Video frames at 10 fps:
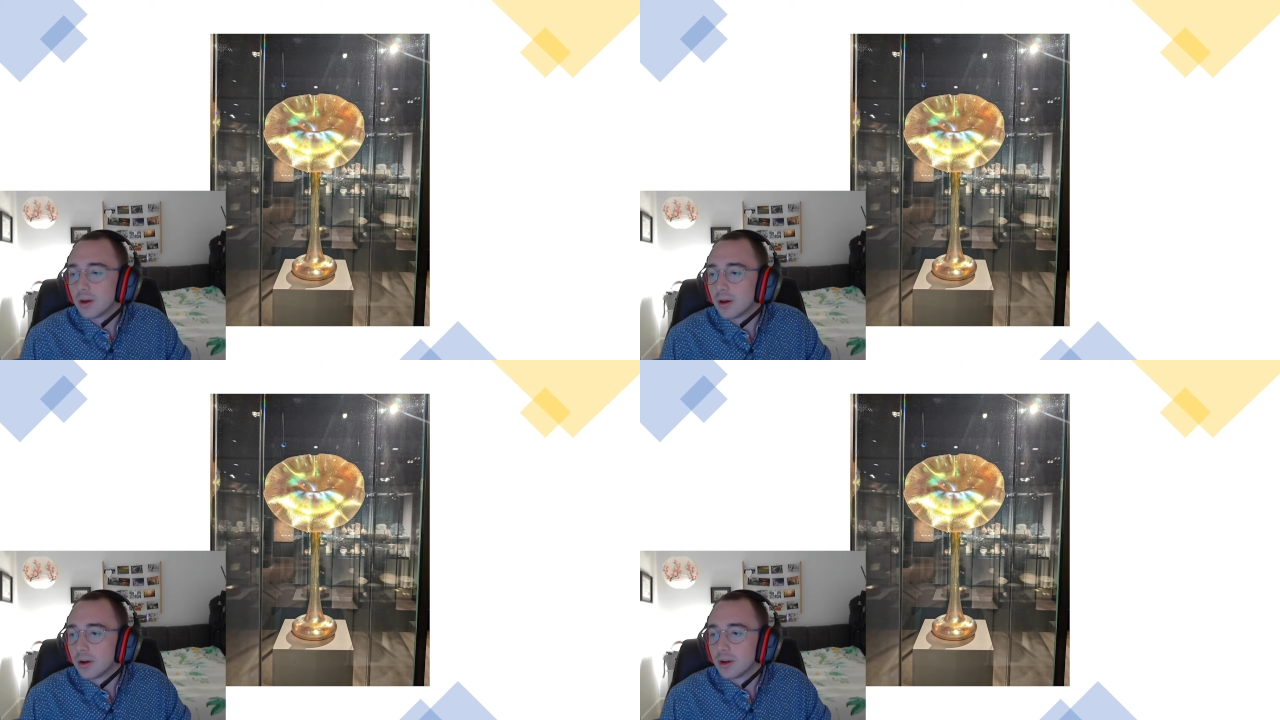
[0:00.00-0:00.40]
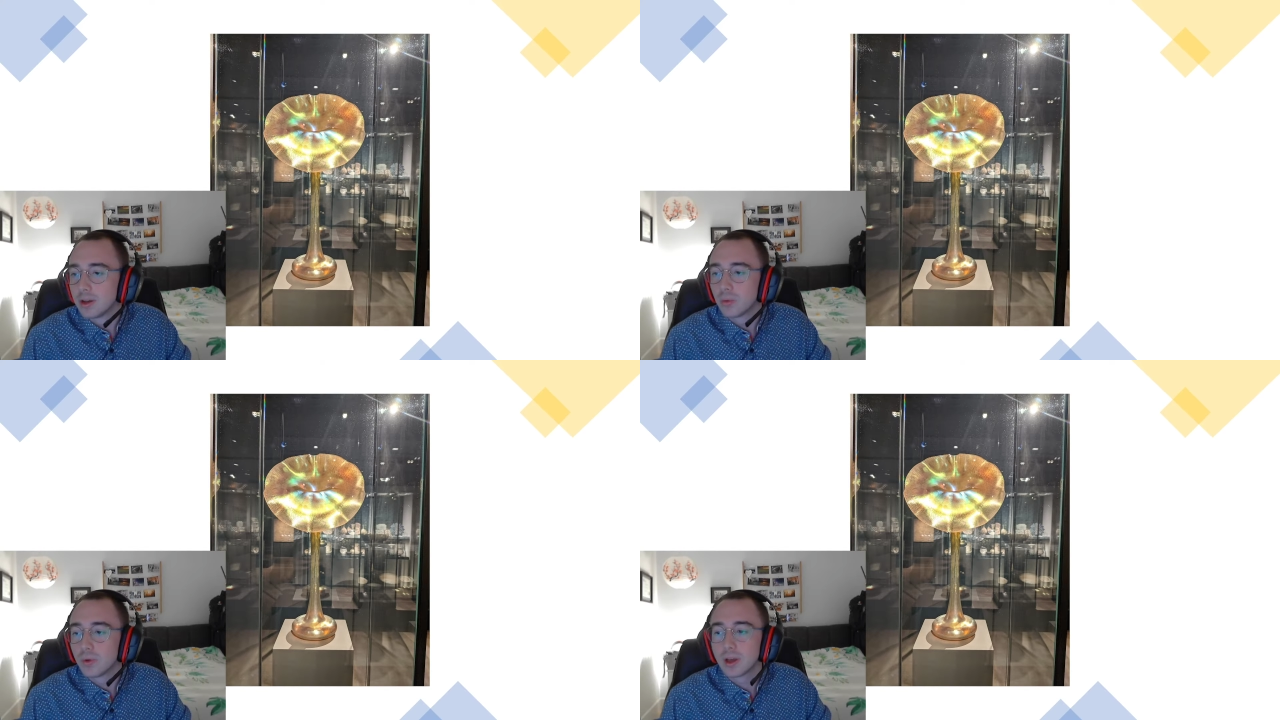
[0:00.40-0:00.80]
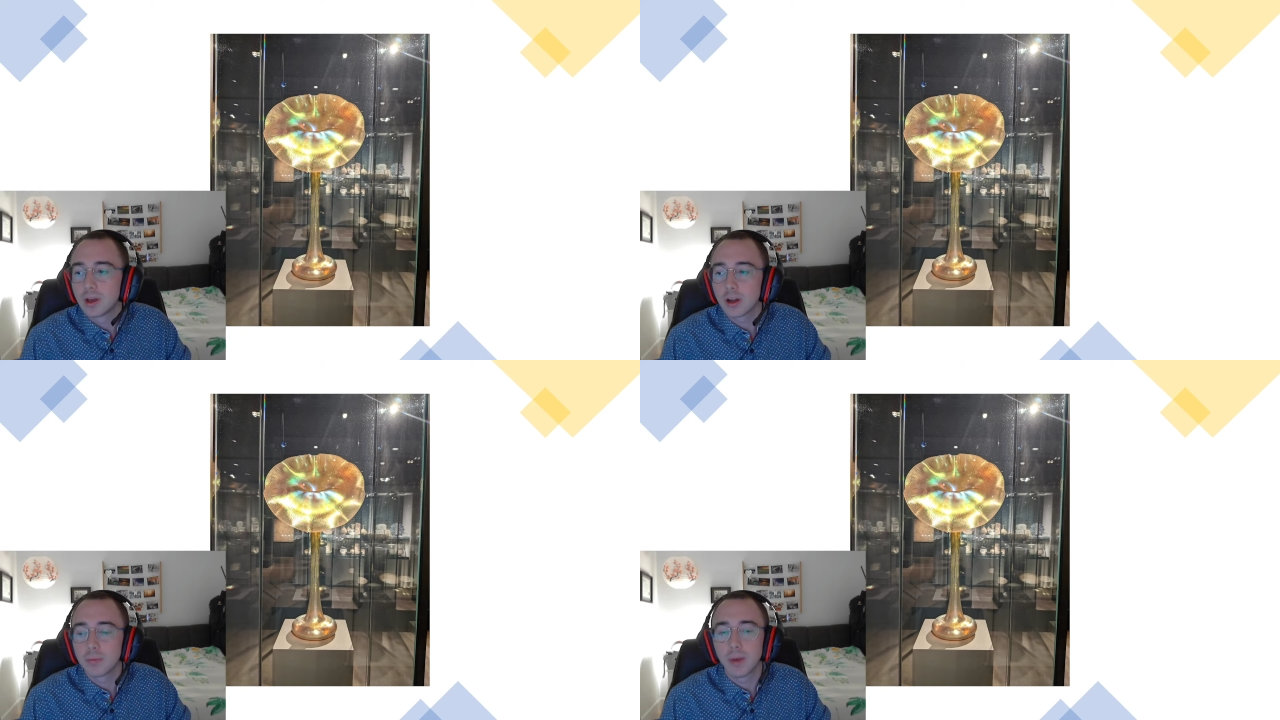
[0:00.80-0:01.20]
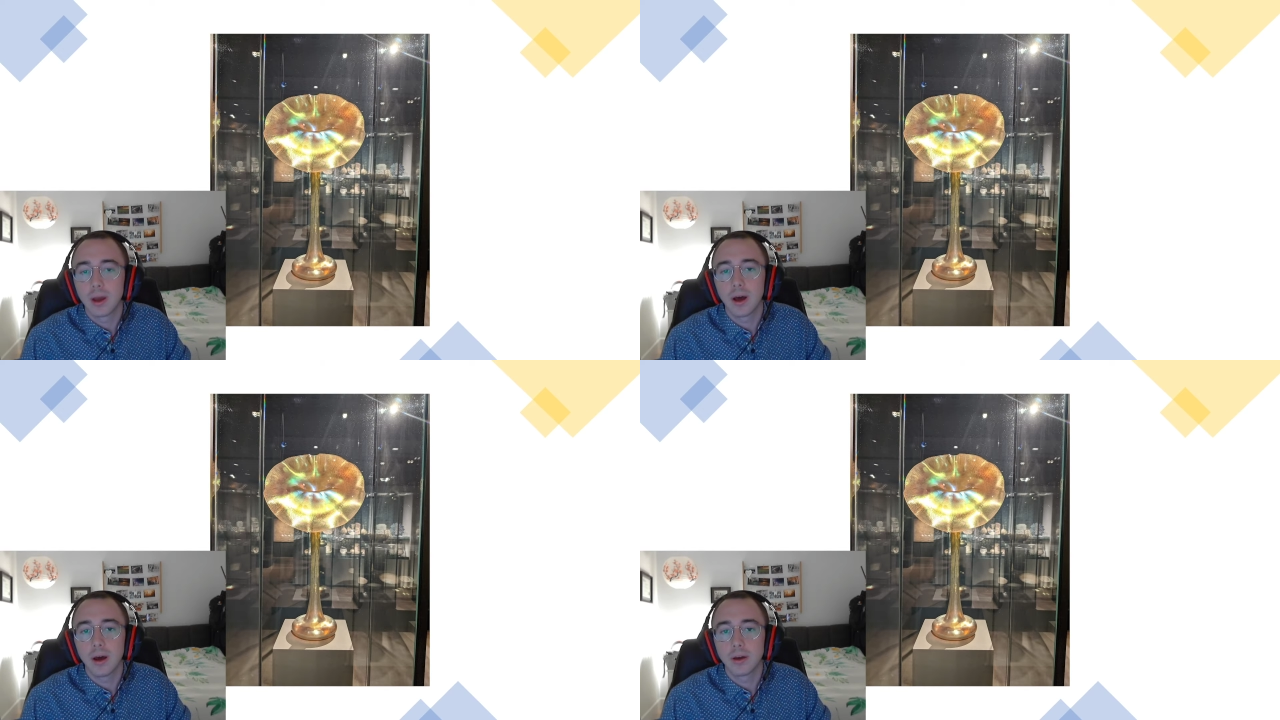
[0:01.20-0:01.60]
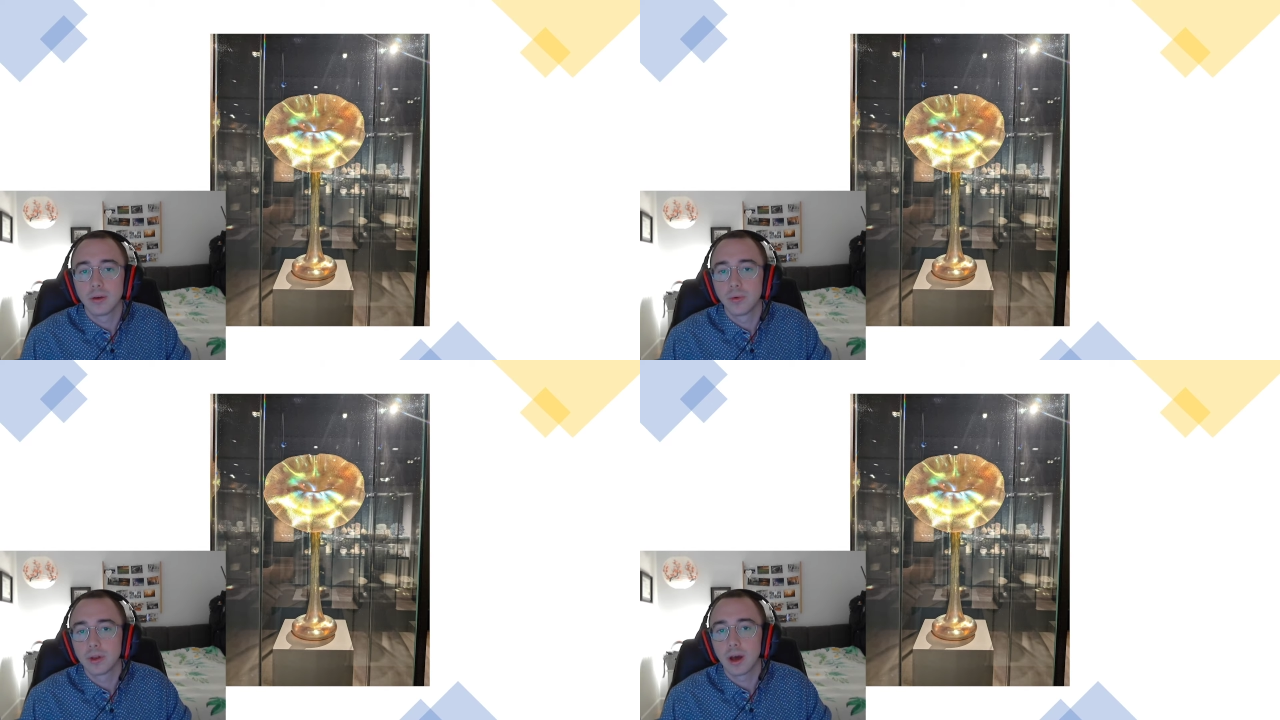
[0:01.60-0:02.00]
it really caught my
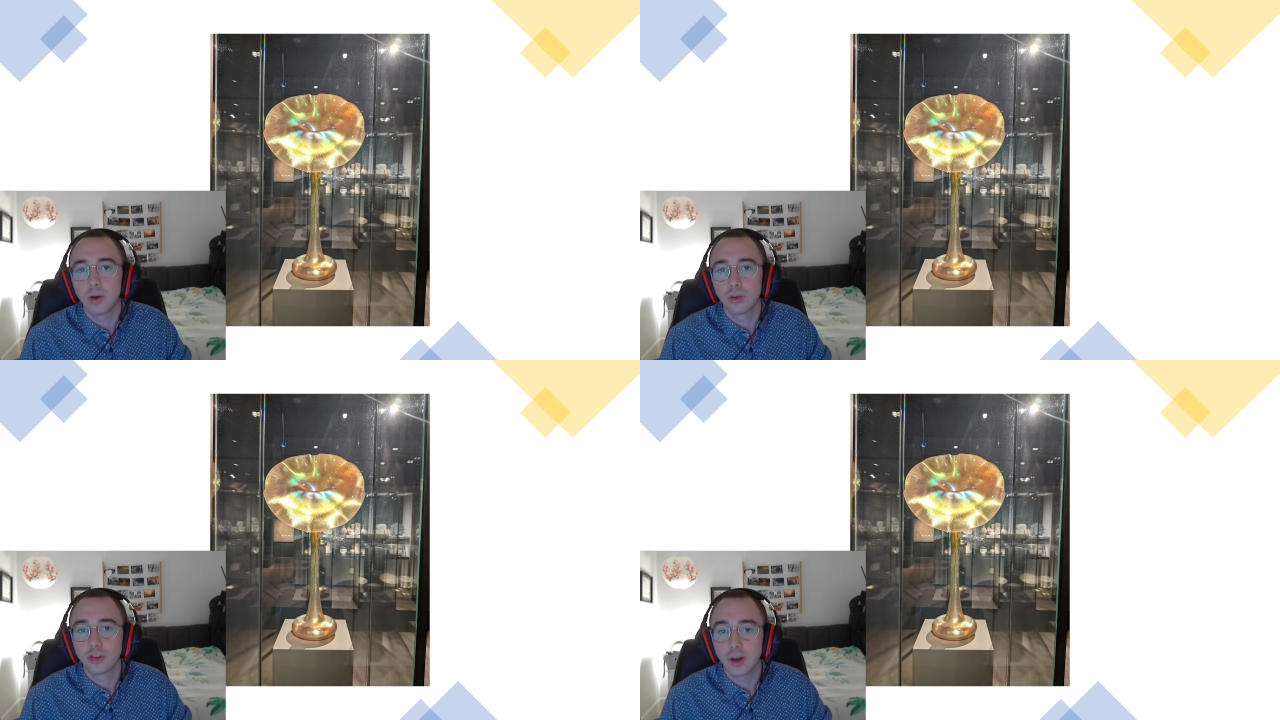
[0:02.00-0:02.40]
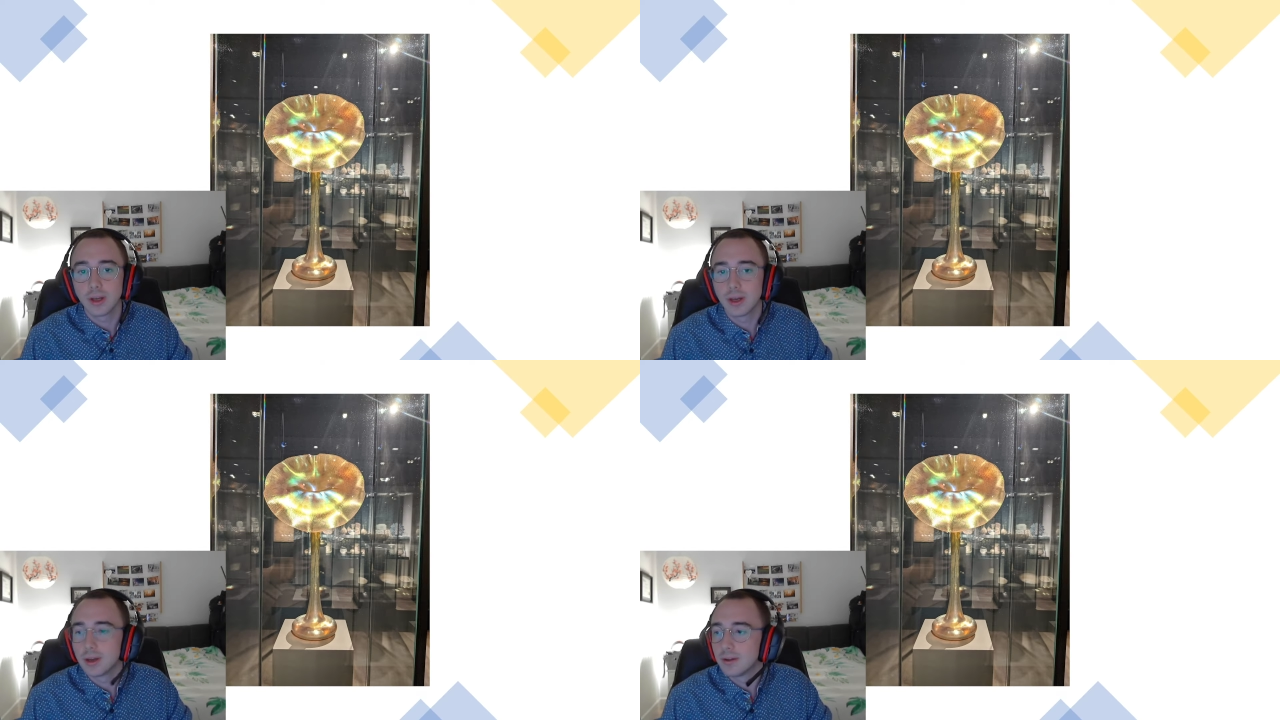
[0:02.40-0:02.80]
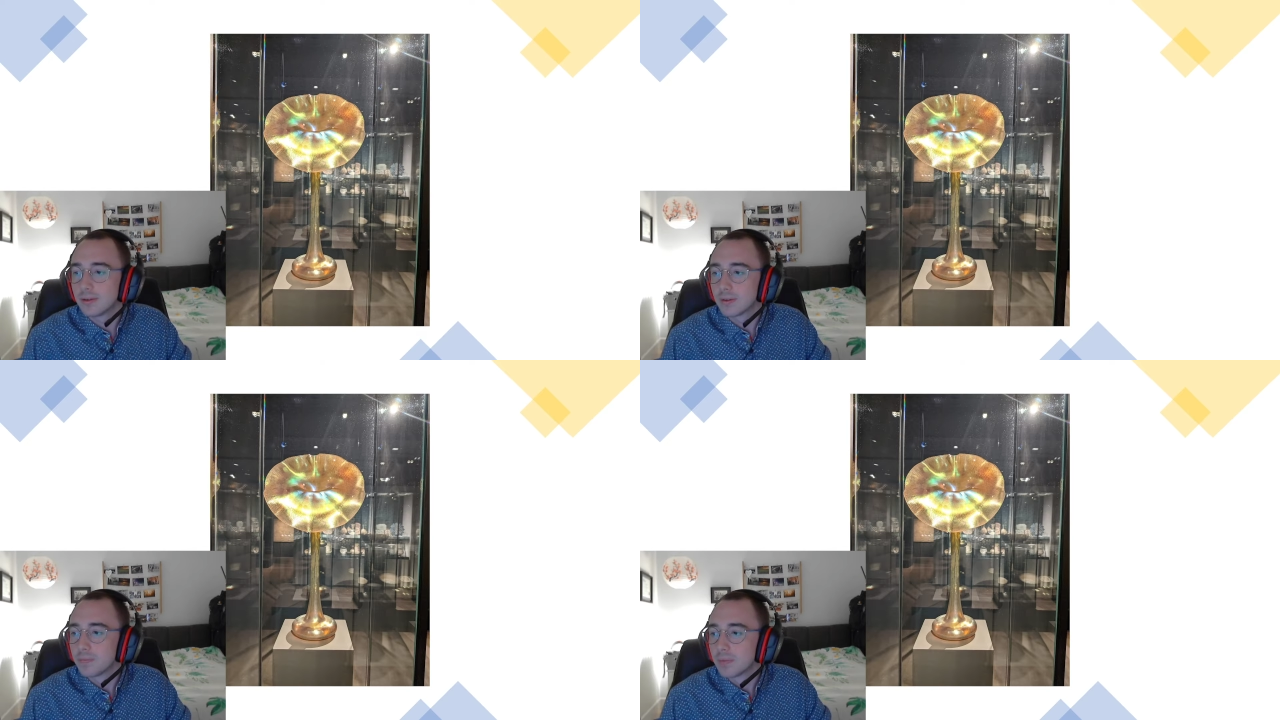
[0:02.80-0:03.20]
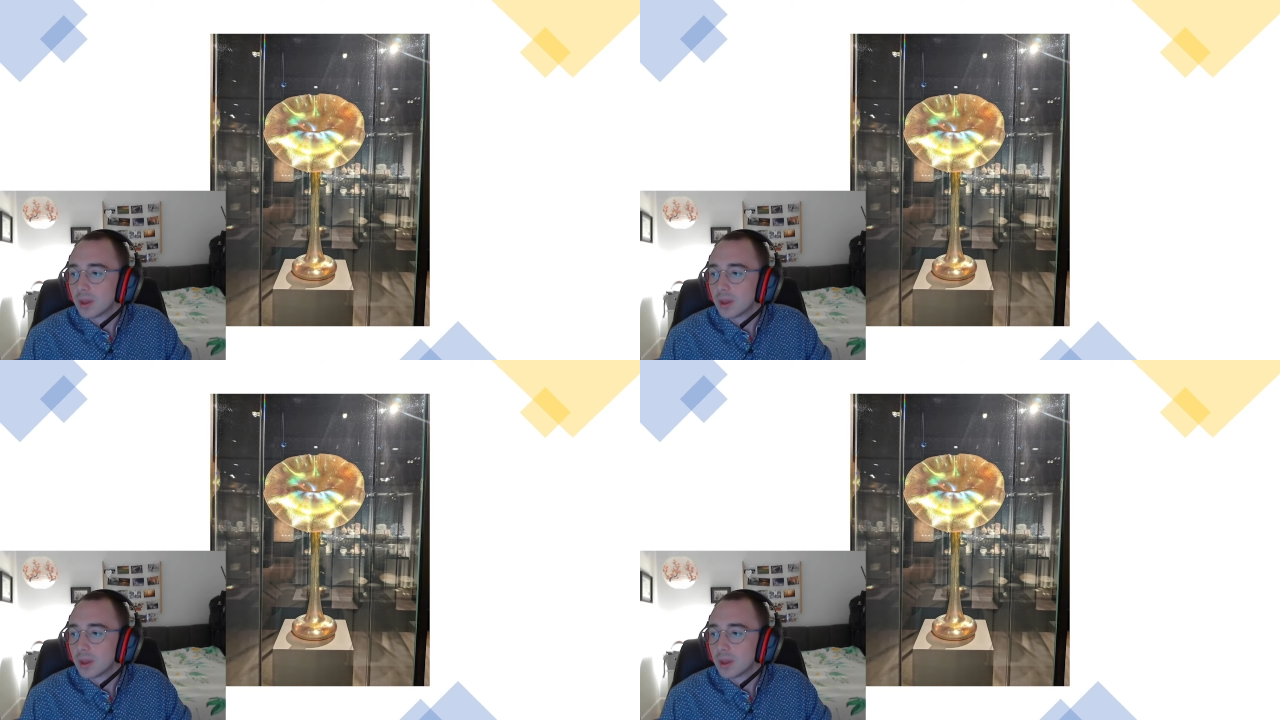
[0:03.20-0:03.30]
eye with how shiny it is,